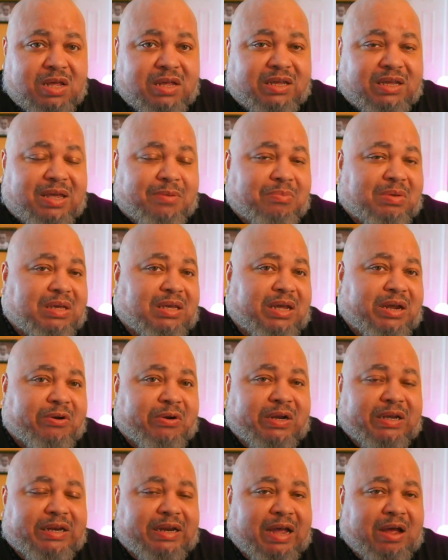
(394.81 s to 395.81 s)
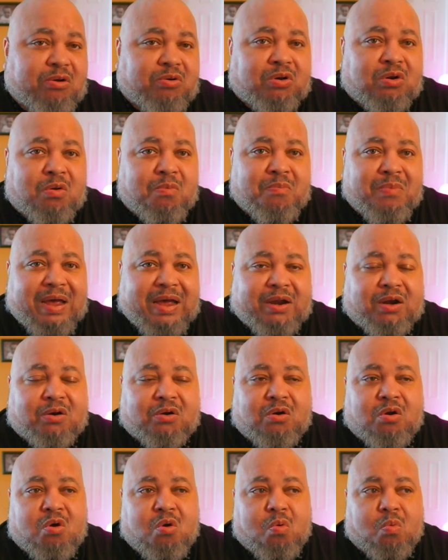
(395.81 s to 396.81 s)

can be carried out no matter